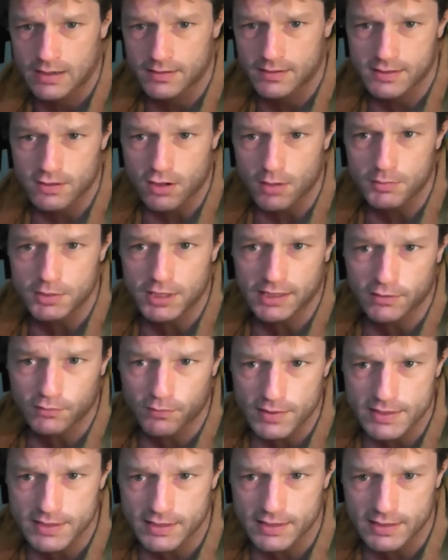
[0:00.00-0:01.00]
object
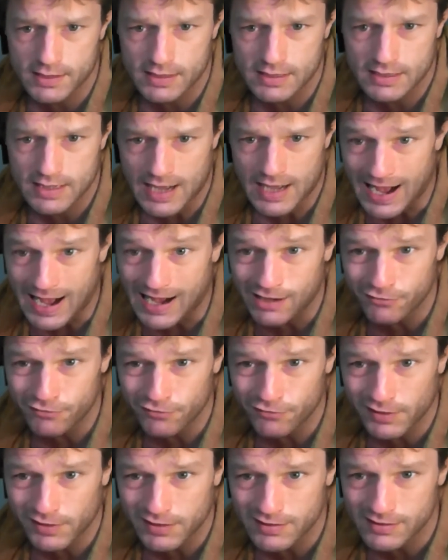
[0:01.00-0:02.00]
with a
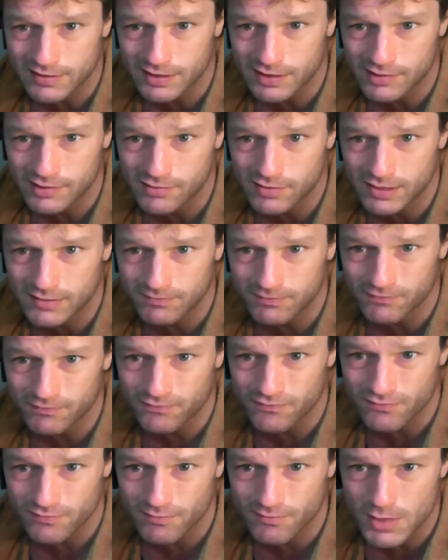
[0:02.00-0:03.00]
halved
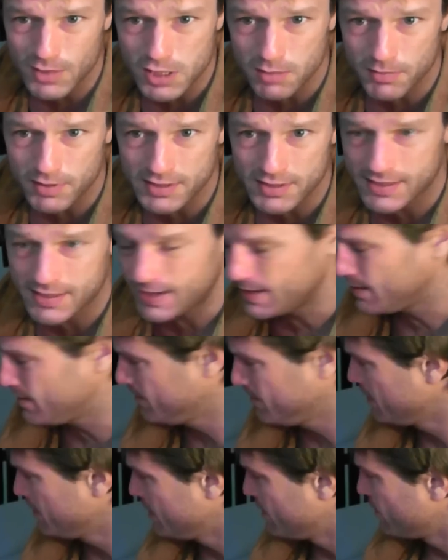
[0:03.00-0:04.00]
measurement scale,
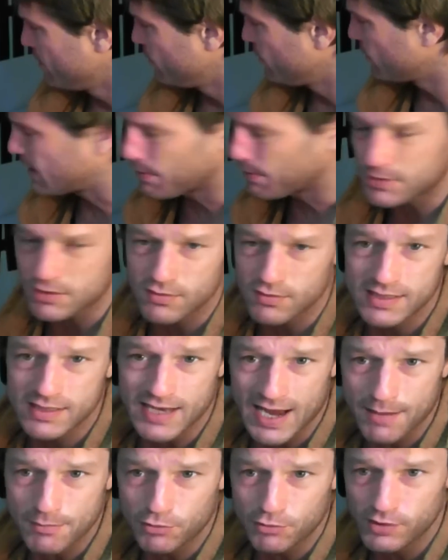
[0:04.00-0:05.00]
we come to the
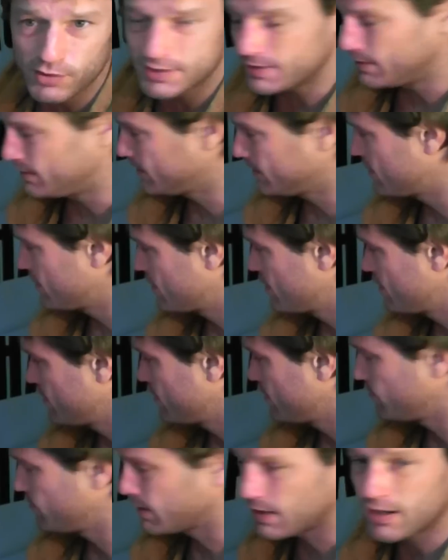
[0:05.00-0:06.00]
same result.
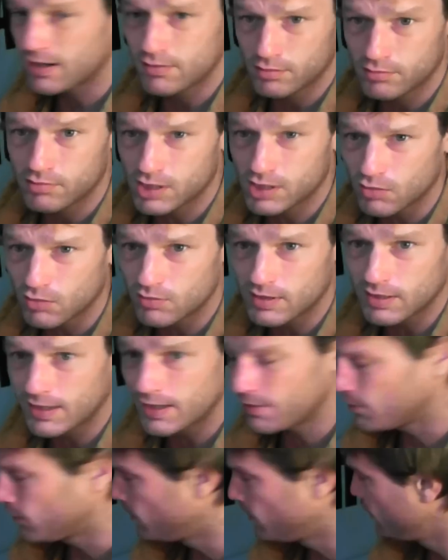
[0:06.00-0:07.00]
But I show it again.